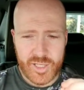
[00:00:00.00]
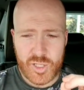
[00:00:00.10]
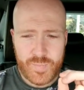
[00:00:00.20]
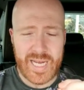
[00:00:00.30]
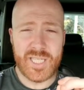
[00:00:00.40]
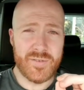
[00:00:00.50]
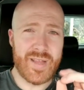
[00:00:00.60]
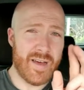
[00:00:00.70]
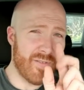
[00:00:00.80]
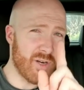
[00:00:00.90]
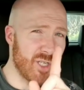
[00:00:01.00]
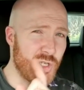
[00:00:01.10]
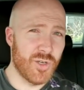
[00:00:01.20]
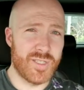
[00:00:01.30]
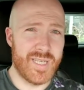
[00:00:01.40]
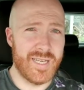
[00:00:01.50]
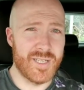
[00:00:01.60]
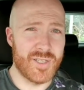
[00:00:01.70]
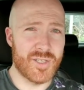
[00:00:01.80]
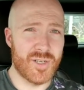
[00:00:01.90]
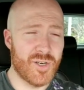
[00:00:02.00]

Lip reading: the space of that very short sentence,